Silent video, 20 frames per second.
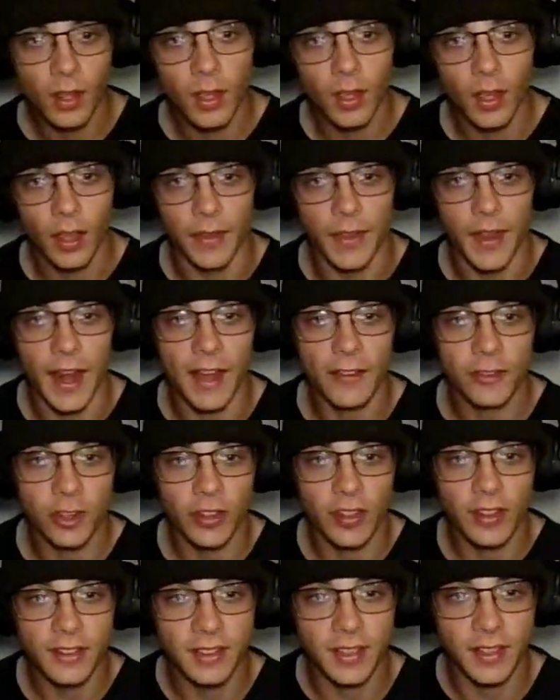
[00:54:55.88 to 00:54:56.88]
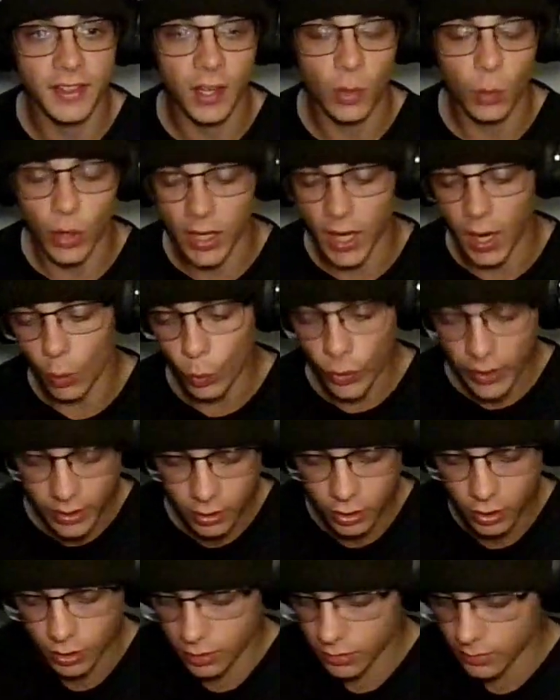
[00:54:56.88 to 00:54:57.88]
And then after this, I think we got
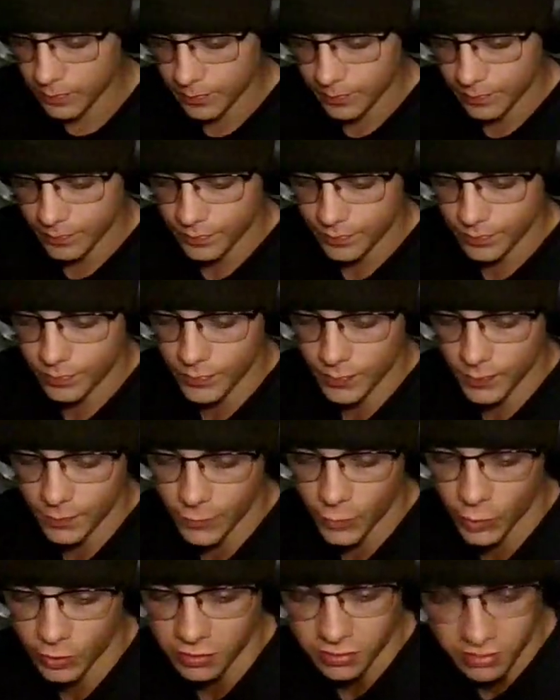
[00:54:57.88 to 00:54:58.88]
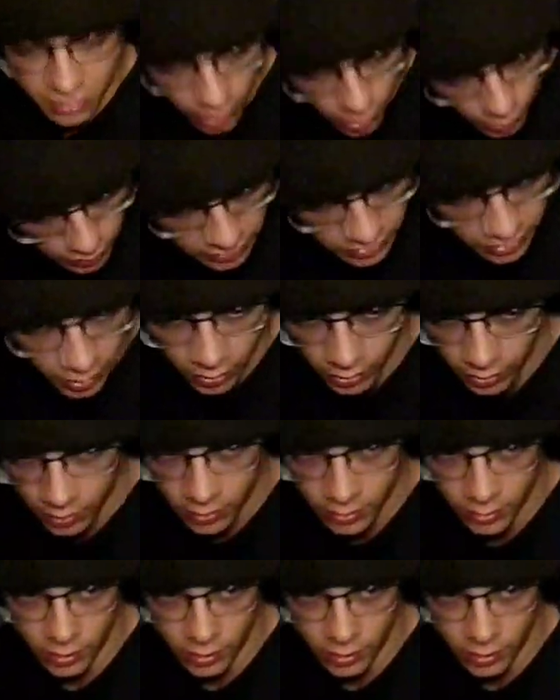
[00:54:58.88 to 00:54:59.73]
Whitaker versus Costa.